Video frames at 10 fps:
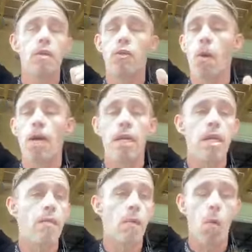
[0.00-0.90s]
enjoy an
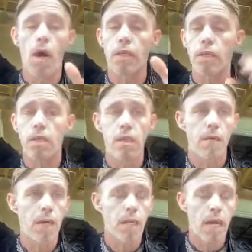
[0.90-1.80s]
evening, watching
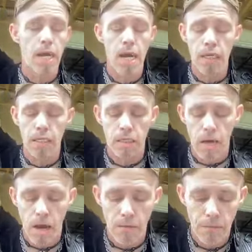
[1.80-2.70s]
TV, and that kind of
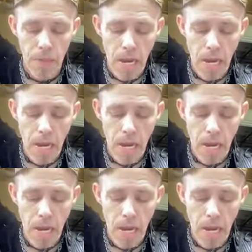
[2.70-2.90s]
stuff.